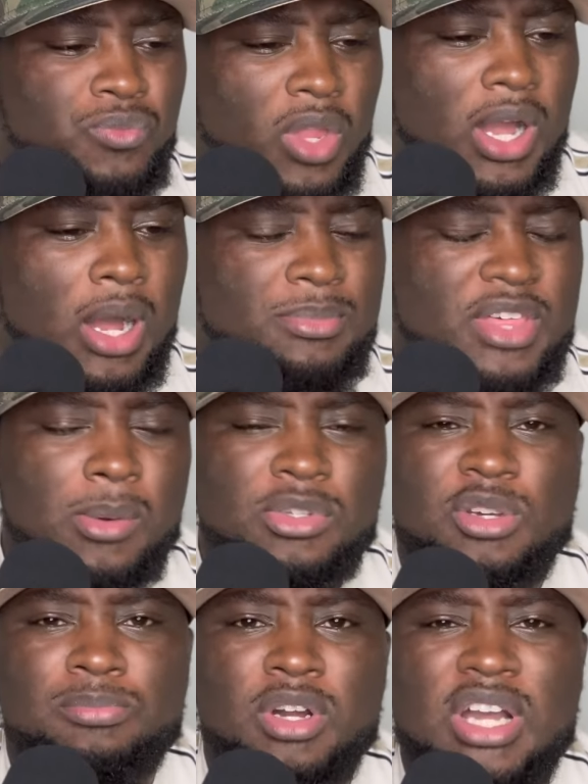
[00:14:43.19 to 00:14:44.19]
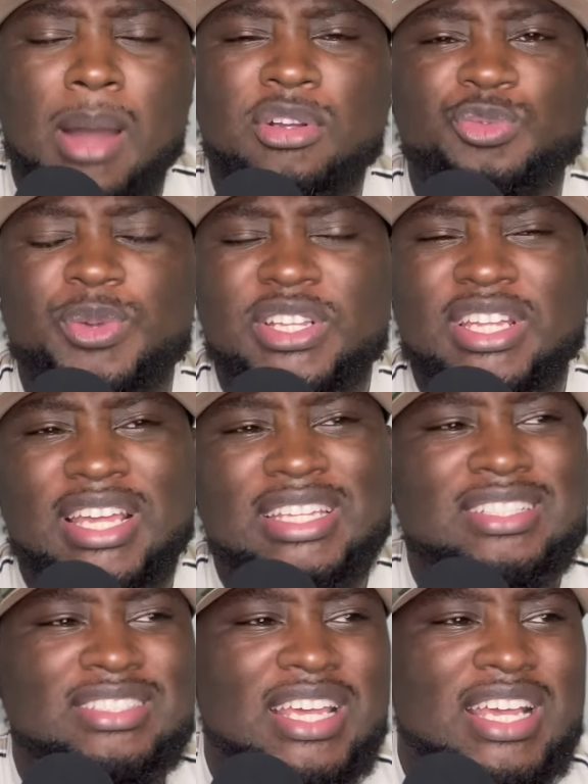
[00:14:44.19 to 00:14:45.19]
Um, there was a book I was reading, and it
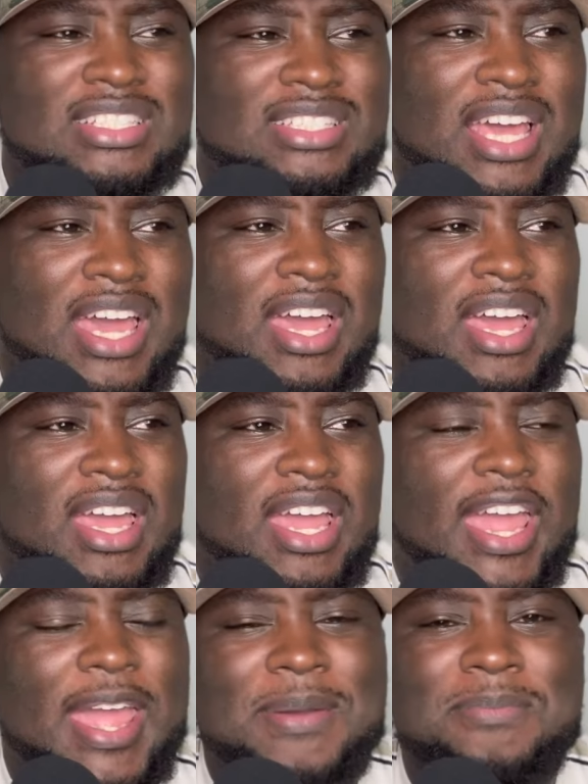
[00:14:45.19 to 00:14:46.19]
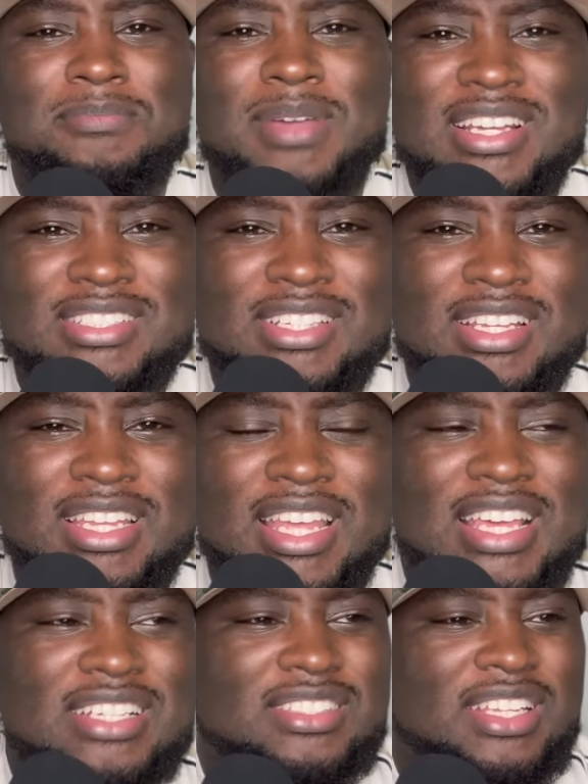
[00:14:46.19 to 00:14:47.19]
says that ambition
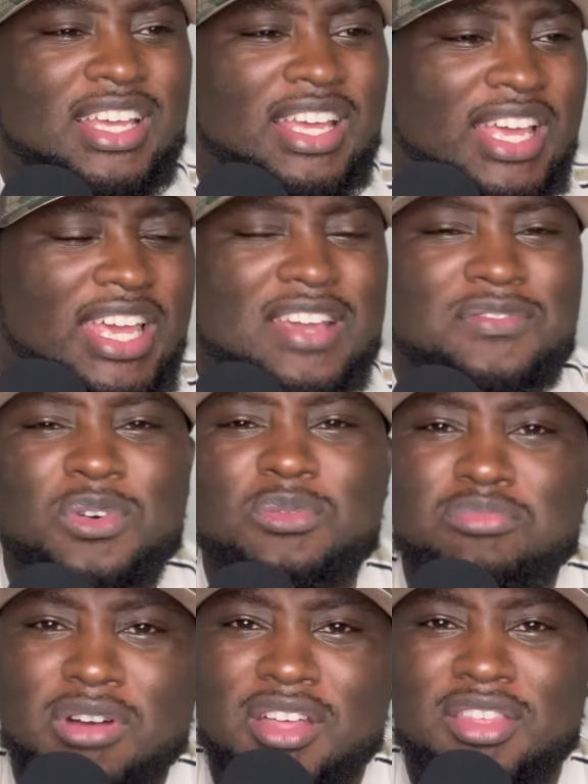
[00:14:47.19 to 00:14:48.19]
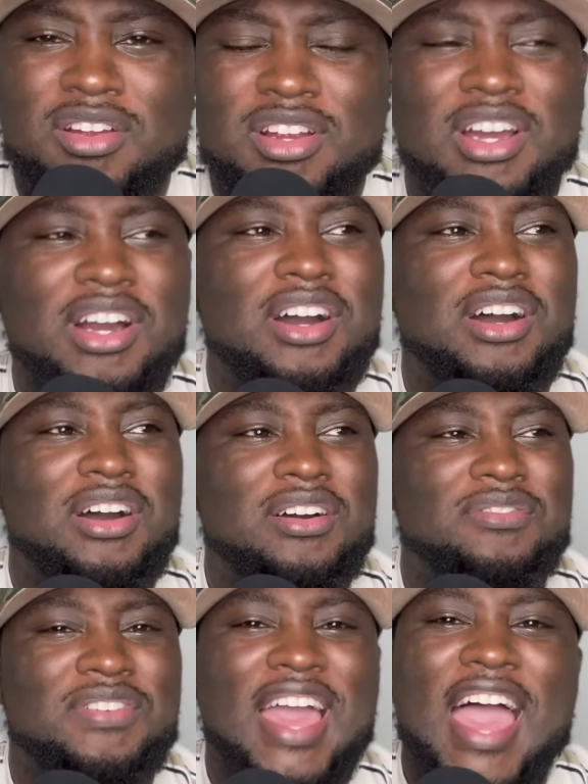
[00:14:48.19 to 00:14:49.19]
is the evil brother
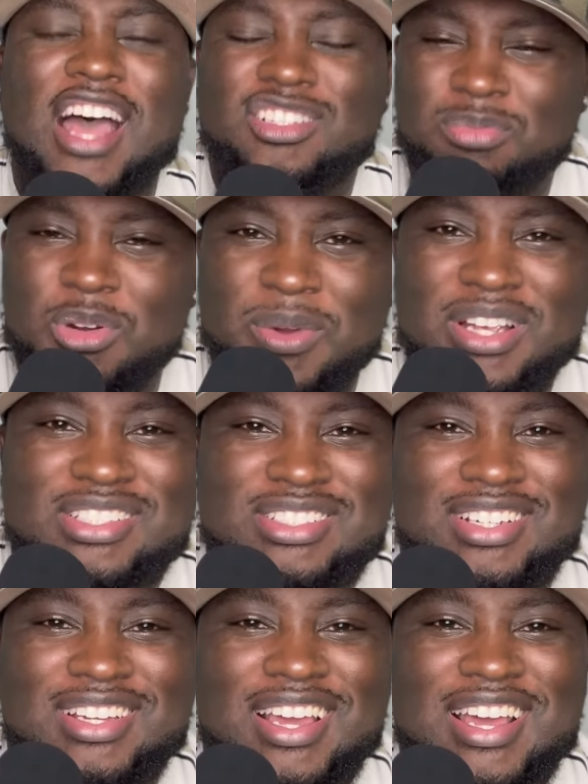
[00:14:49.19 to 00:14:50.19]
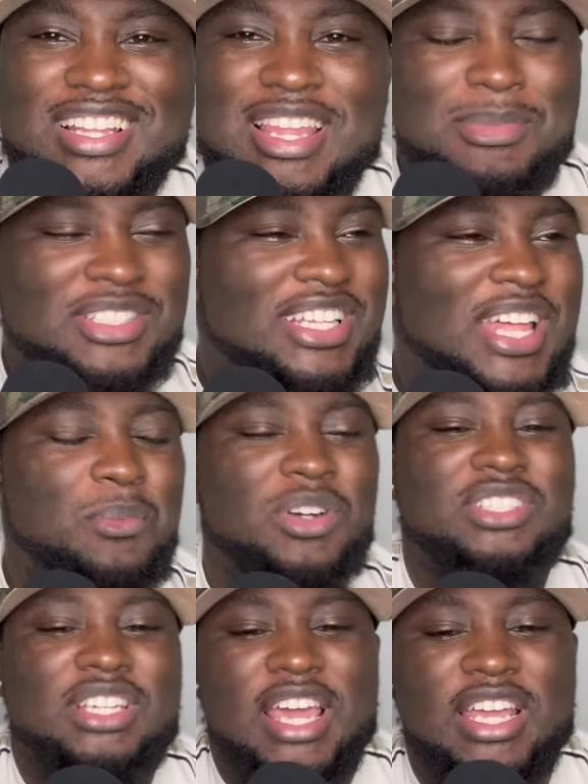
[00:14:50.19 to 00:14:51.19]
of aspiration. Let me say that once
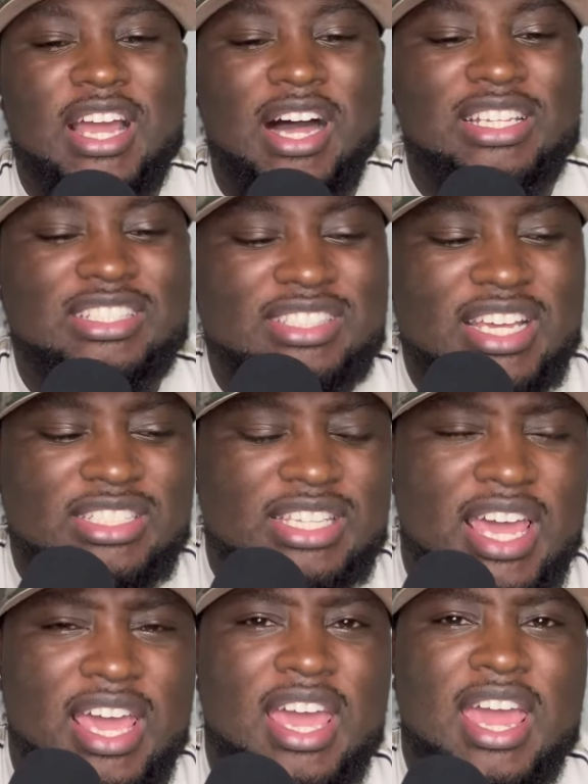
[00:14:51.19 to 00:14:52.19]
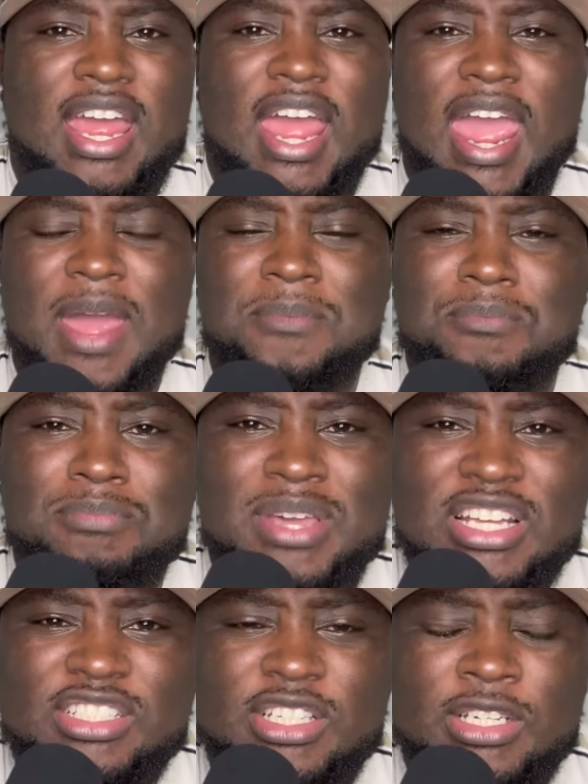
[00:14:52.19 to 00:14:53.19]
again, y'all. It says that
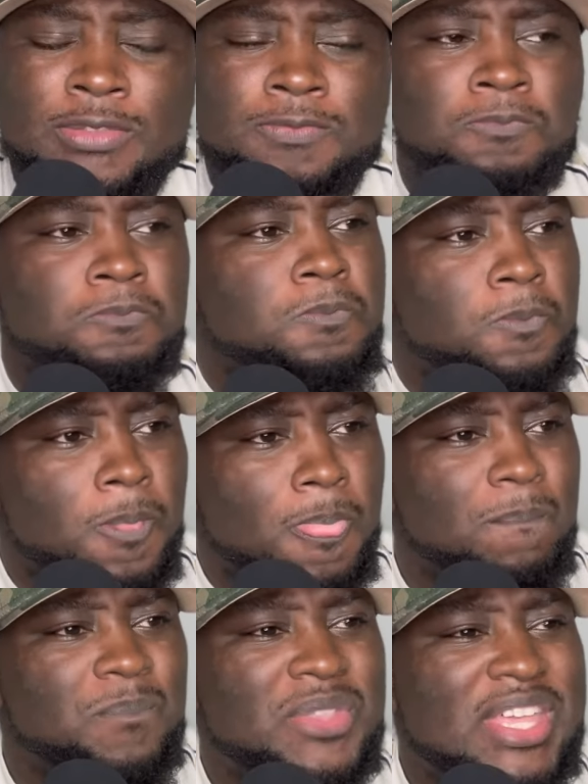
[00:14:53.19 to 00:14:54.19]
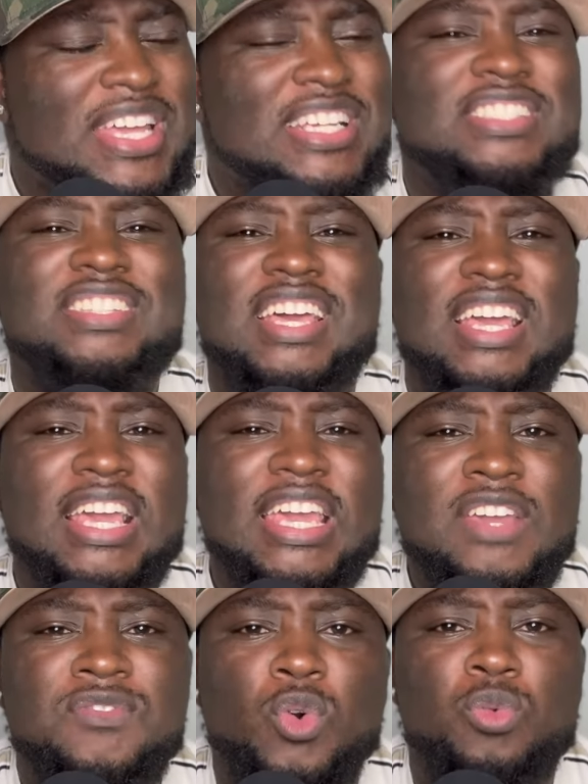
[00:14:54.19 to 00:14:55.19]
ambition is the
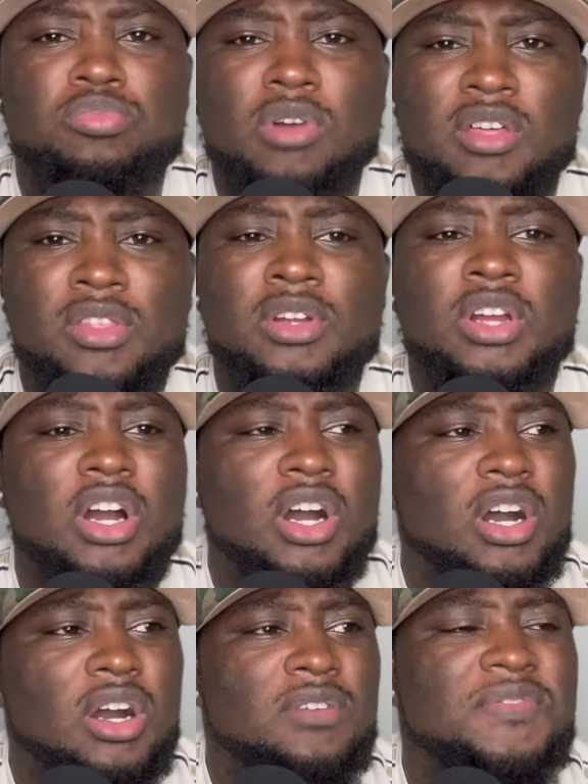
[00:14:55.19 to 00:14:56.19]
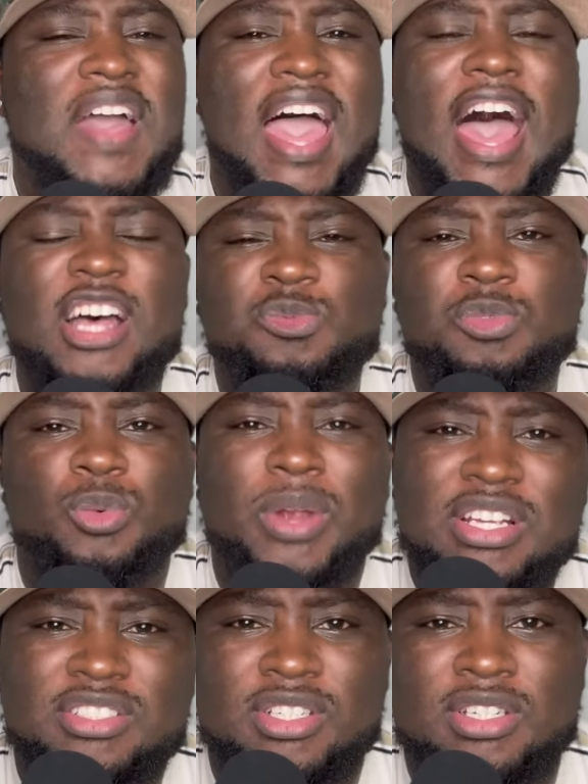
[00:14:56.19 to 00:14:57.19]
evil brother of
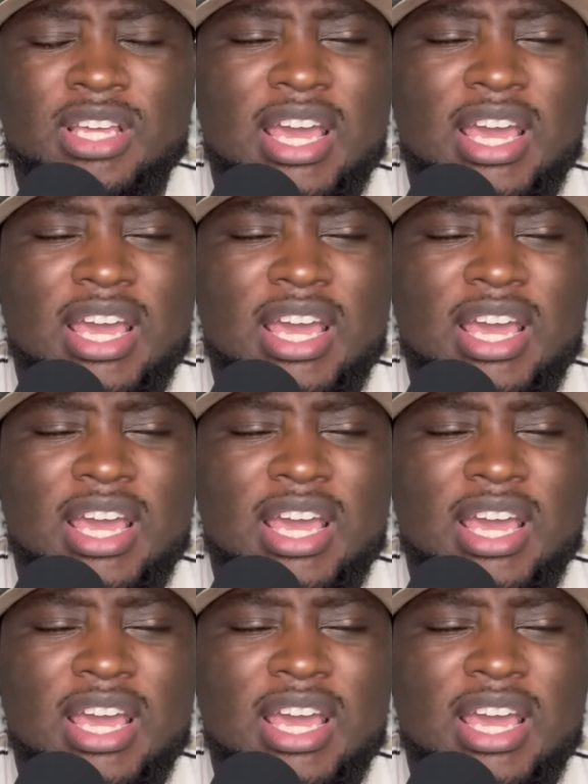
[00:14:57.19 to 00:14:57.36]
aspiration.